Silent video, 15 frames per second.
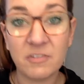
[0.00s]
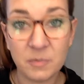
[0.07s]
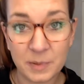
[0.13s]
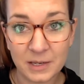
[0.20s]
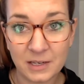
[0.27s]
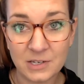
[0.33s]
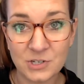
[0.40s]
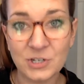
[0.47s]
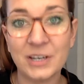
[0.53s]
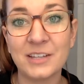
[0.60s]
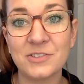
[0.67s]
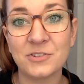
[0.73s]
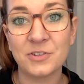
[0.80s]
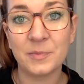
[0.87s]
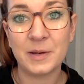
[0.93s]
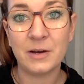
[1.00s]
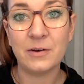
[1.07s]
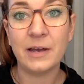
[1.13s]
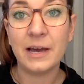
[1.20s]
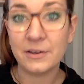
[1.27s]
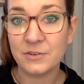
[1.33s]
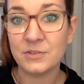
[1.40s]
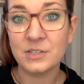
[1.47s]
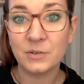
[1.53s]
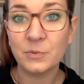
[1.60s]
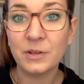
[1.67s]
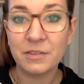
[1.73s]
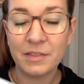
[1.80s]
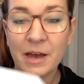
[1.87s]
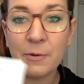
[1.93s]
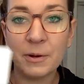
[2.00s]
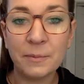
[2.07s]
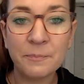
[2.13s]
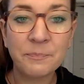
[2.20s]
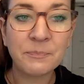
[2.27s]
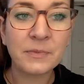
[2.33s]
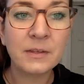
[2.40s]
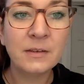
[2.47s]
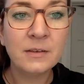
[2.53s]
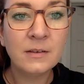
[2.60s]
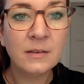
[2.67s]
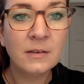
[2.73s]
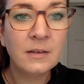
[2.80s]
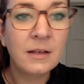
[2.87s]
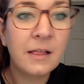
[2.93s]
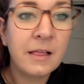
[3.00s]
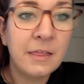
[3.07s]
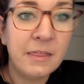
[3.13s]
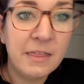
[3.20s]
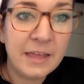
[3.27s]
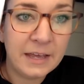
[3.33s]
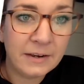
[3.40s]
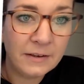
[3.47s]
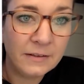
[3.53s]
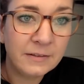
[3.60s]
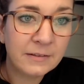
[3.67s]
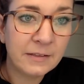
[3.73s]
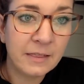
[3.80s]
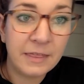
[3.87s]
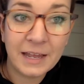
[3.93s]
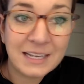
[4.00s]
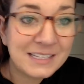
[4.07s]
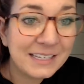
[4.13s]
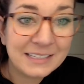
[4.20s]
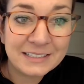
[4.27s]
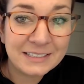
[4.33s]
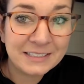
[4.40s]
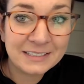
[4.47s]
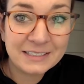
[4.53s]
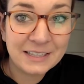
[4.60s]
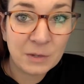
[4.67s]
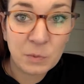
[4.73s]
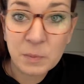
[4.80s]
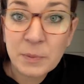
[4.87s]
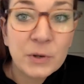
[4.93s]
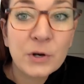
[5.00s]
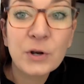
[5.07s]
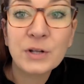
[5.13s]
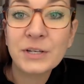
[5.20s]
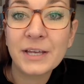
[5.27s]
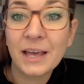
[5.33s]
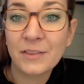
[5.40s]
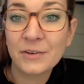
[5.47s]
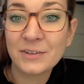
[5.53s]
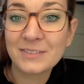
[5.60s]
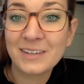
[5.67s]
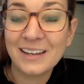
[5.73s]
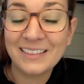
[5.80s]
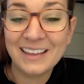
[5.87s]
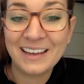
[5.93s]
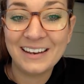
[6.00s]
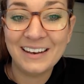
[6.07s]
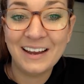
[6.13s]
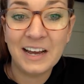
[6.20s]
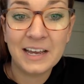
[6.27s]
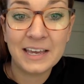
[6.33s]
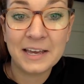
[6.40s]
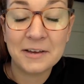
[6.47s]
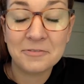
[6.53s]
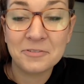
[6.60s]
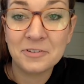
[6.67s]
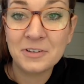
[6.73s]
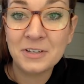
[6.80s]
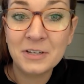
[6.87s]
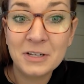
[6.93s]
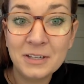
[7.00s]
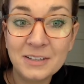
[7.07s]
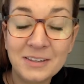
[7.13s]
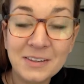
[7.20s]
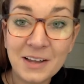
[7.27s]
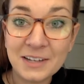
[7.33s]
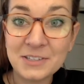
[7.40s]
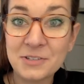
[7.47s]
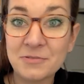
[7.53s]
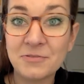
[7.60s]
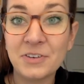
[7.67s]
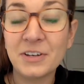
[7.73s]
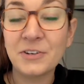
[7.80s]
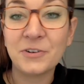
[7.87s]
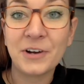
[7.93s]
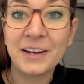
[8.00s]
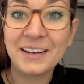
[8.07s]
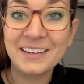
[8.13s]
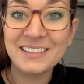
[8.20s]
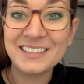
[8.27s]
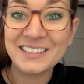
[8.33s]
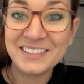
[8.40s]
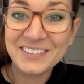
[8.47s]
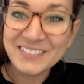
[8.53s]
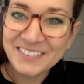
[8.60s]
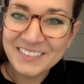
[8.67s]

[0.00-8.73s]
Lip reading: a page answered about how you did with that one. Then, that is it. Then we put it all together. And then I have lots of fun grading to do.